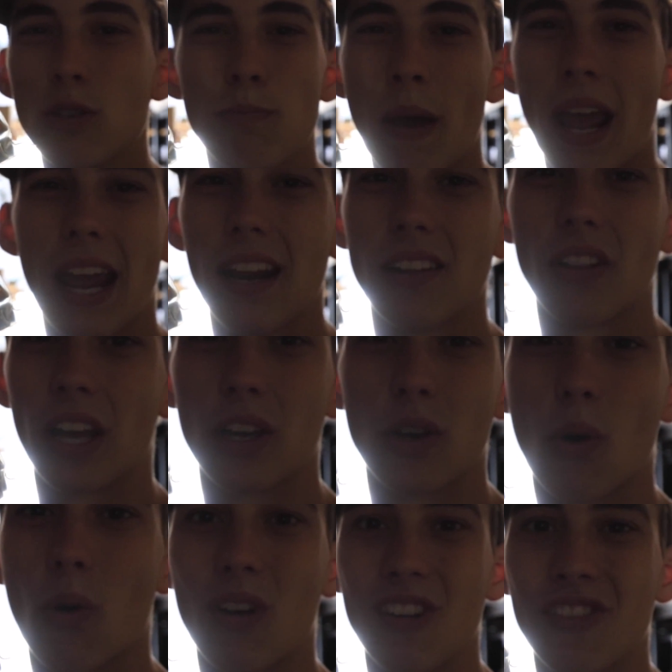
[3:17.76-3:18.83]
just paint like
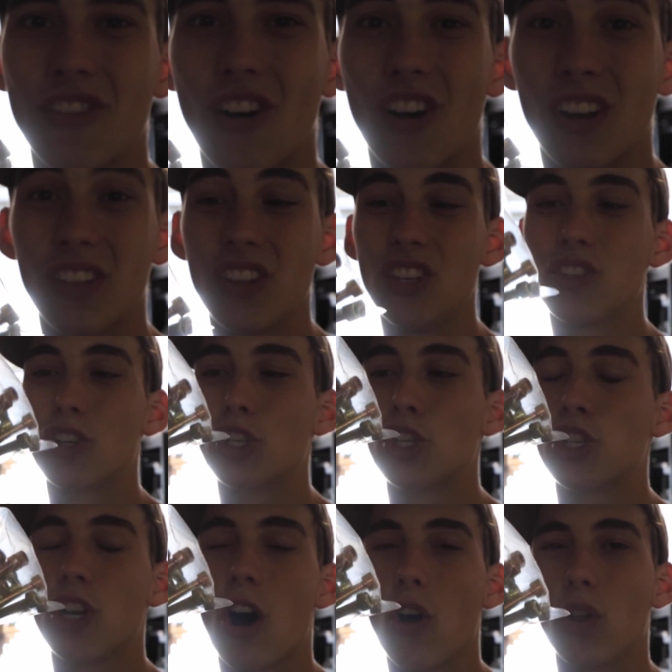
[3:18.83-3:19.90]
Corey Funk. These are
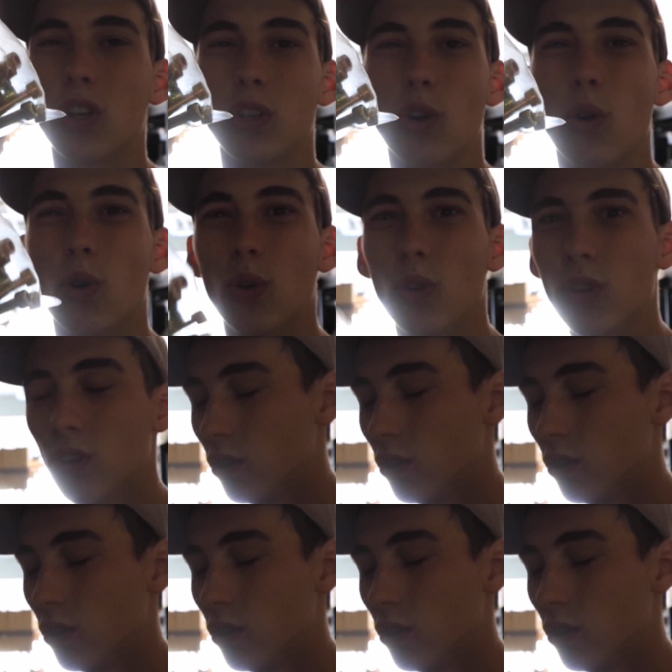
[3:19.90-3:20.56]
solid gold.